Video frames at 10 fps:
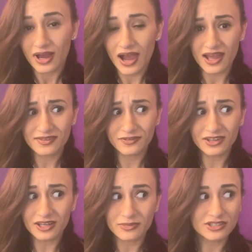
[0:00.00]
I feel
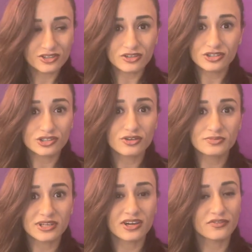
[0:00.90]
like my turtle shows
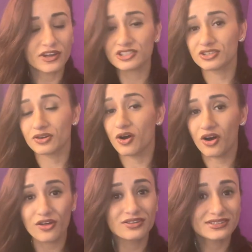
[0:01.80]
me affection
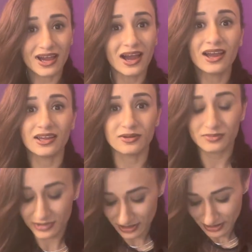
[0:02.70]
all the time.